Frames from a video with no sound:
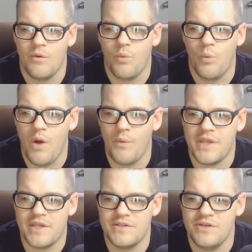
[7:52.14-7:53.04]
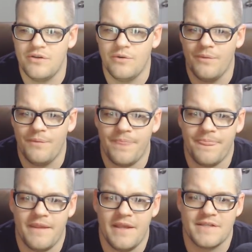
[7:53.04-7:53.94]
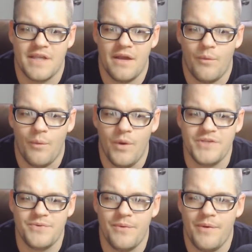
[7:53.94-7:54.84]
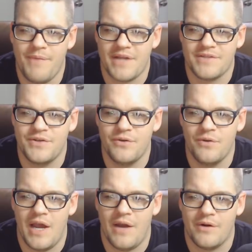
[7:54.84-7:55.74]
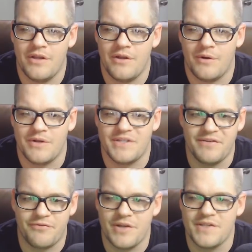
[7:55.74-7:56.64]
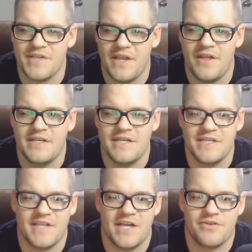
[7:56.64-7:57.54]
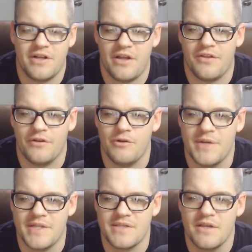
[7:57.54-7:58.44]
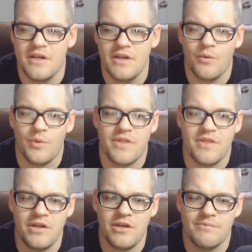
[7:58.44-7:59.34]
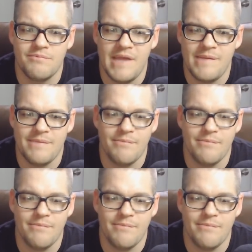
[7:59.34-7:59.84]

What we can do is, once we went back to our difference and then desaturating out the luminance, we then could maybe